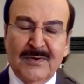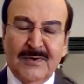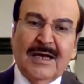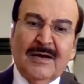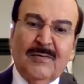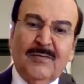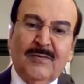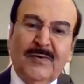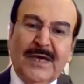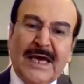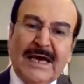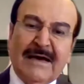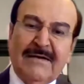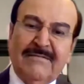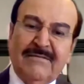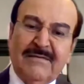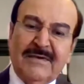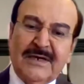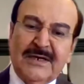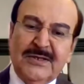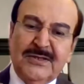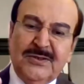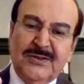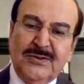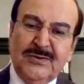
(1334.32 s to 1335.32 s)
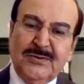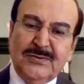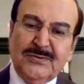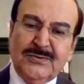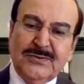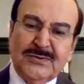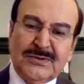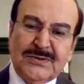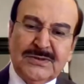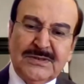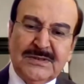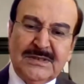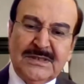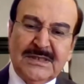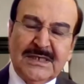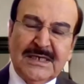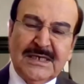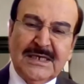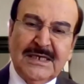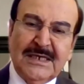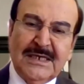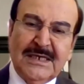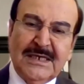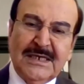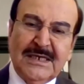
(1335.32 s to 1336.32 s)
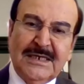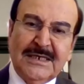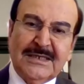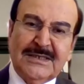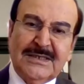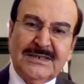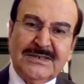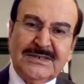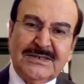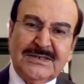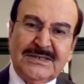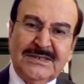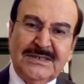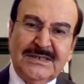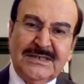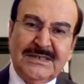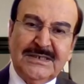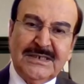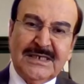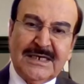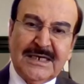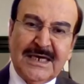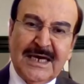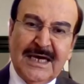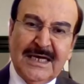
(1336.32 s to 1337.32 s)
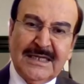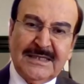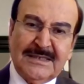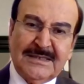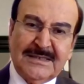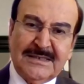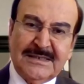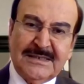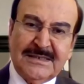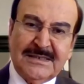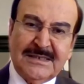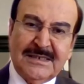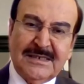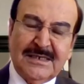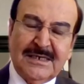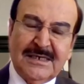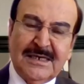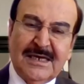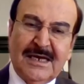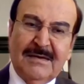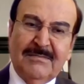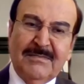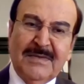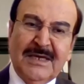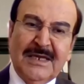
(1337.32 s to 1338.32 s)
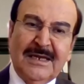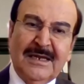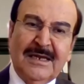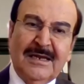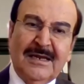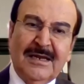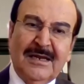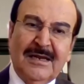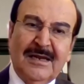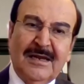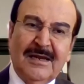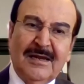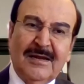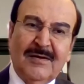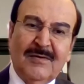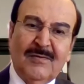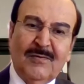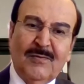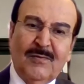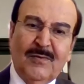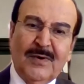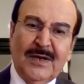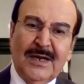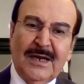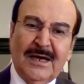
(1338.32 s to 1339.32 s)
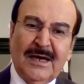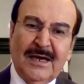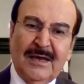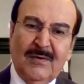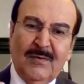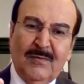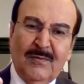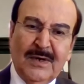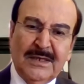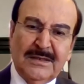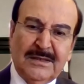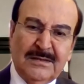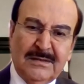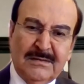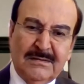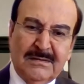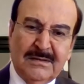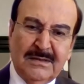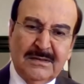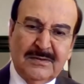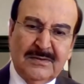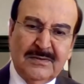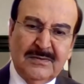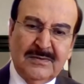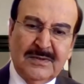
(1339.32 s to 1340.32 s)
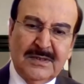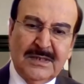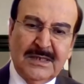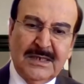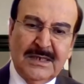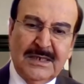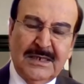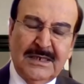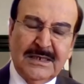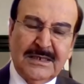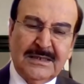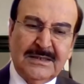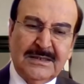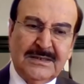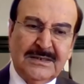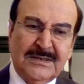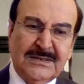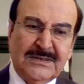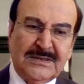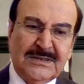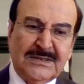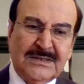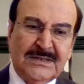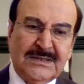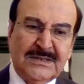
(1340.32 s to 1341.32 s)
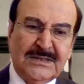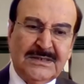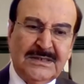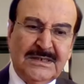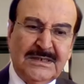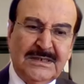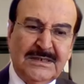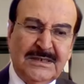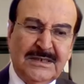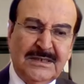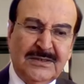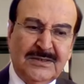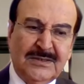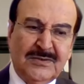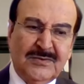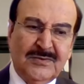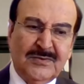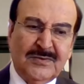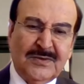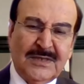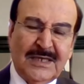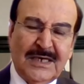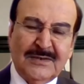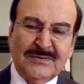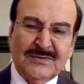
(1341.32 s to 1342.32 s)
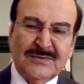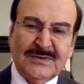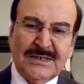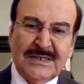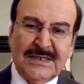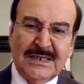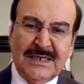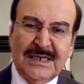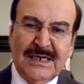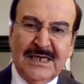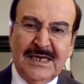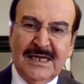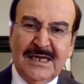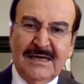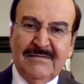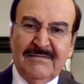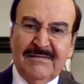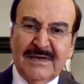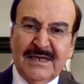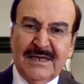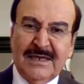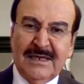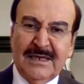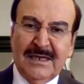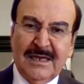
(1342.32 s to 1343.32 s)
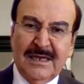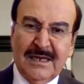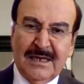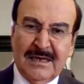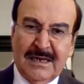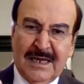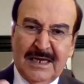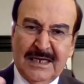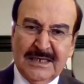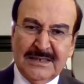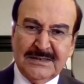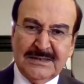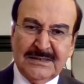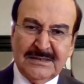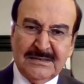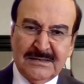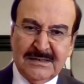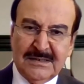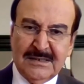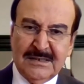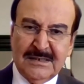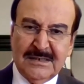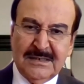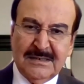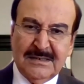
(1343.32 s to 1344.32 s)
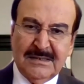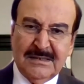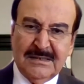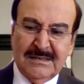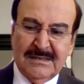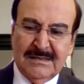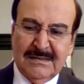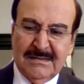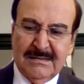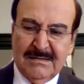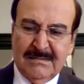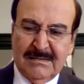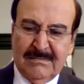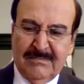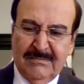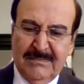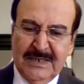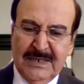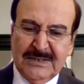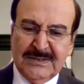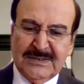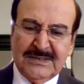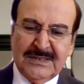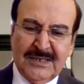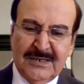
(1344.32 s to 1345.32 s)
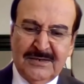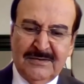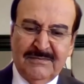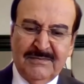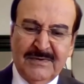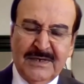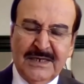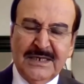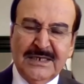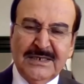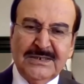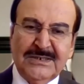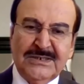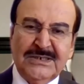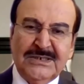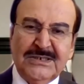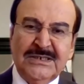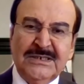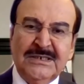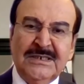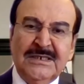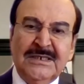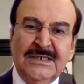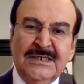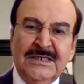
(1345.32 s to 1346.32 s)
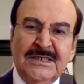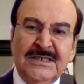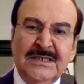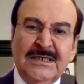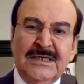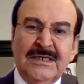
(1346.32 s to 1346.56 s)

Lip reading: We have reduced the electricity cuts. I mean, when I went to the electricity in 2011 as Minister of Energy,